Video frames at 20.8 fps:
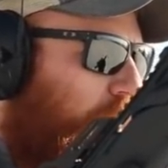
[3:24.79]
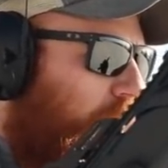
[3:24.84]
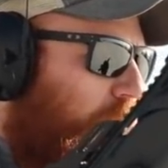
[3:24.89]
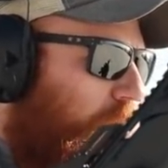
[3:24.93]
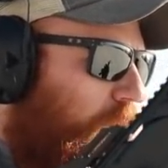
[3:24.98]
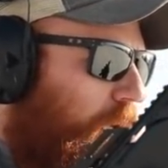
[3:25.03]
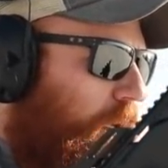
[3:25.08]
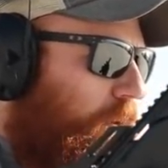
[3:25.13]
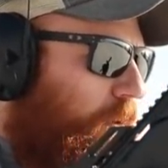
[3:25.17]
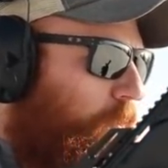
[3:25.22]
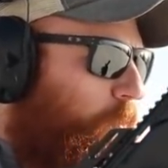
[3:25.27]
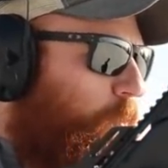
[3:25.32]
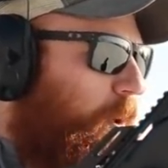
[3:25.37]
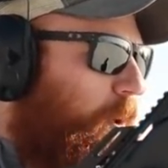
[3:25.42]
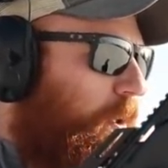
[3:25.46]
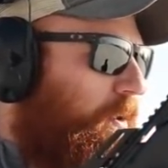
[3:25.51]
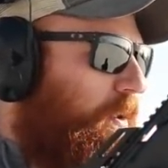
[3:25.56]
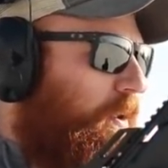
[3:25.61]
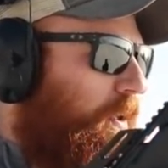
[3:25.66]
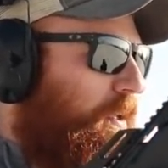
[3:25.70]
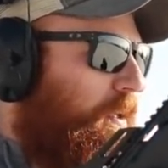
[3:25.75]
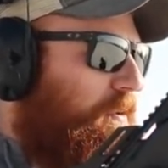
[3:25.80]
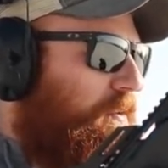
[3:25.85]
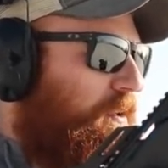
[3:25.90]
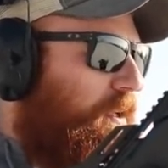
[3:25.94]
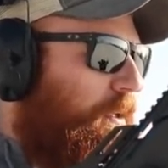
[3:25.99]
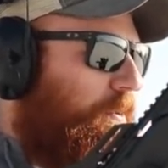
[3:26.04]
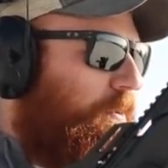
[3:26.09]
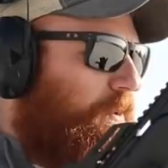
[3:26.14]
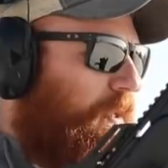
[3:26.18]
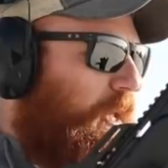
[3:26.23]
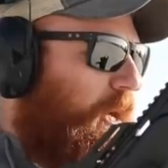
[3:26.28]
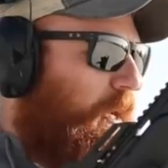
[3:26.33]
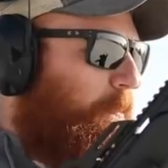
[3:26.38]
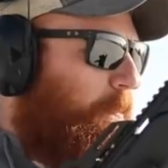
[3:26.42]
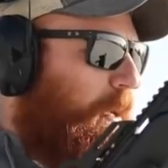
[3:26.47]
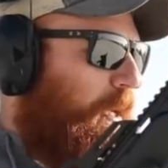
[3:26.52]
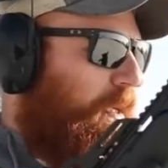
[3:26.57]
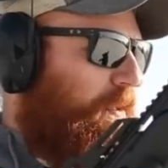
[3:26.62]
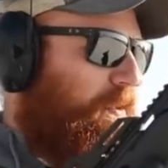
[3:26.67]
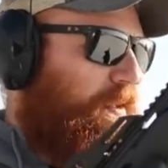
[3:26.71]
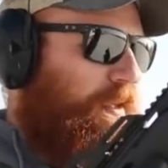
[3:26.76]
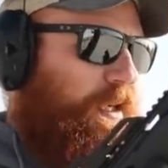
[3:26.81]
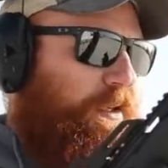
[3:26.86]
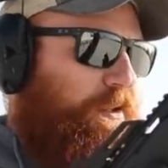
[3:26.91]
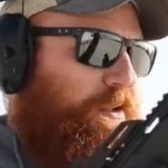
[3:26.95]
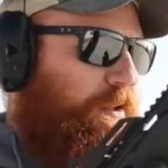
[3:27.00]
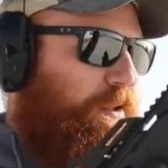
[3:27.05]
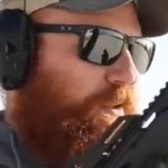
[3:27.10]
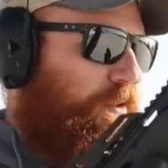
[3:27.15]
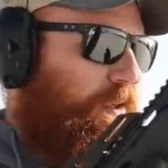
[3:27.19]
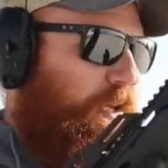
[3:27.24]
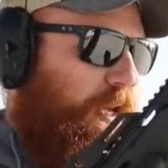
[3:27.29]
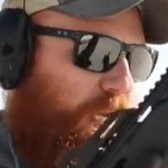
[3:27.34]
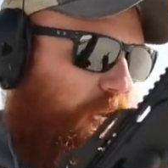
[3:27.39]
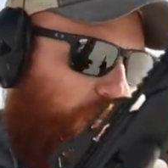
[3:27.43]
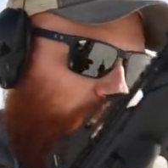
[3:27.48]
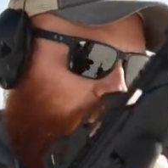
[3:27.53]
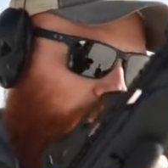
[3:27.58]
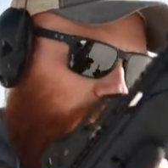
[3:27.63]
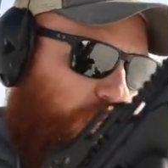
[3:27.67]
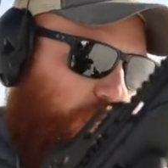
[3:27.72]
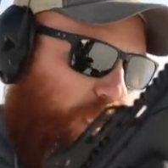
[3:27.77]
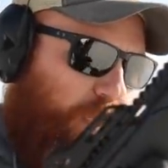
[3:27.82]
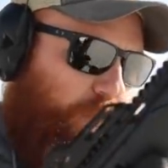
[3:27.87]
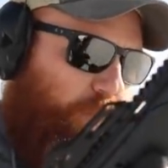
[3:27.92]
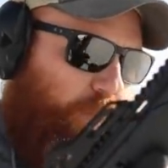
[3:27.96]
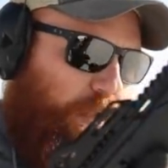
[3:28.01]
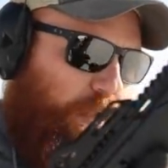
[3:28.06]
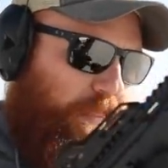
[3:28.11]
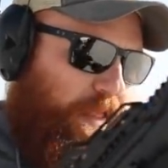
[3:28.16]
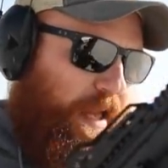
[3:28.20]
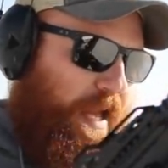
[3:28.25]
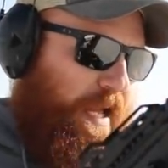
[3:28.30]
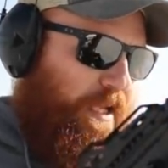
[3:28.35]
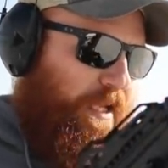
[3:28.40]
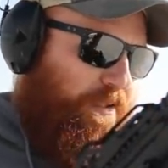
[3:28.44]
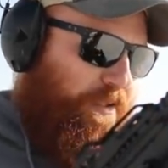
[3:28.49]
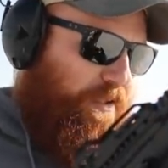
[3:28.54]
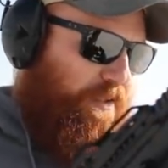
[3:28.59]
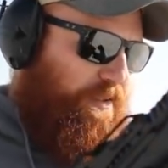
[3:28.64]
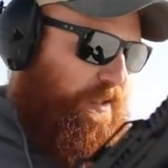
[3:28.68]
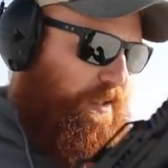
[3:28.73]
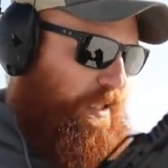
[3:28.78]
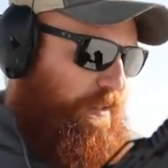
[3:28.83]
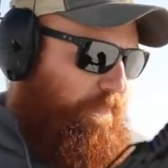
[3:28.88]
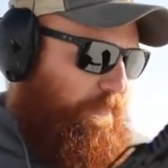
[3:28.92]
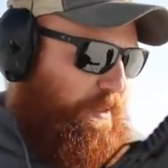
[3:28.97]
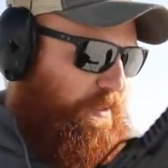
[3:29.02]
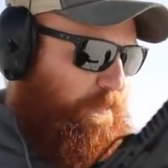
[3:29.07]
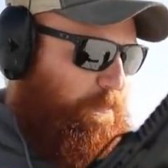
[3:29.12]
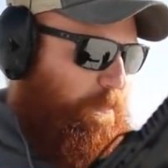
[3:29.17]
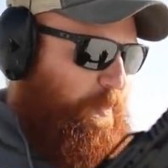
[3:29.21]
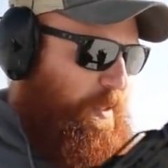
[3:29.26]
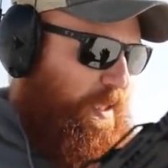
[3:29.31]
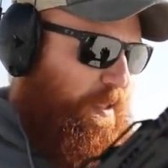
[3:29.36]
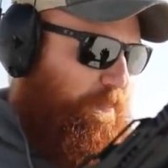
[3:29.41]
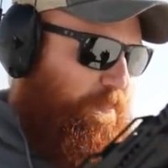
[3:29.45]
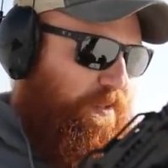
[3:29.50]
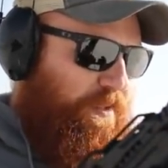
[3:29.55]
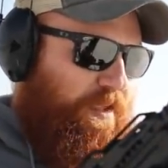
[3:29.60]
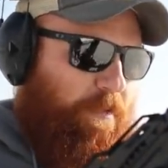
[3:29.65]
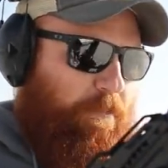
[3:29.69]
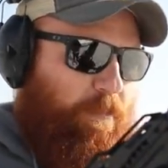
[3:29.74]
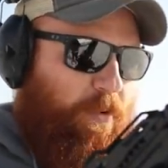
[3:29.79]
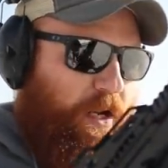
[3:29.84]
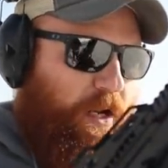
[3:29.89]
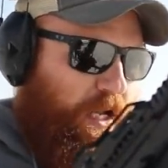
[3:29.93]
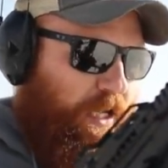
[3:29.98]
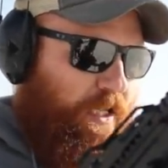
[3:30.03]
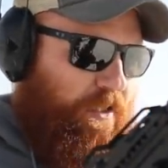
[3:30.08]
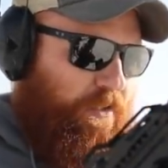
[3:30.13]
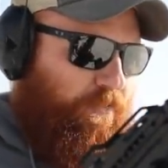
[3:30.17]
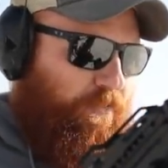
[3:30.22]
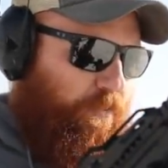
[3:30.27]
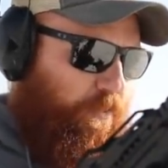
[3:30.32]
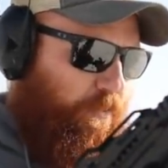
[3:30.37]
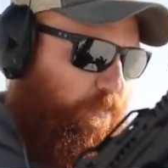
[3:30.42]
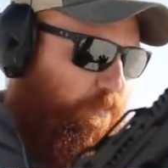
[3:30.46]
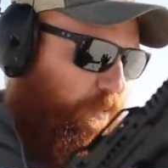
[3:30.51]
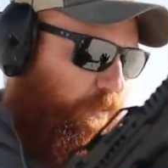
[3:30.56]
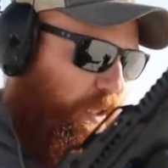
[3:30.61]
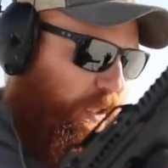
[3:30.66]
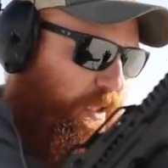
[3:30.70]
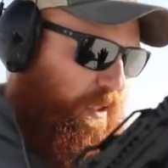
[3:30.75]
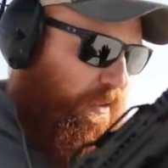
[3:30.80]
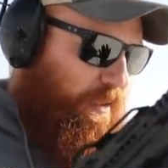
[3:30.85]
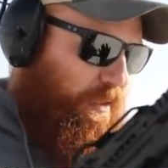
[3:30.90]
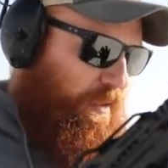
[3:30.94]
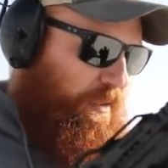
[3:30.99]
or weird looking single stack magazine I should say, and run that and just see if this PMC bronze will run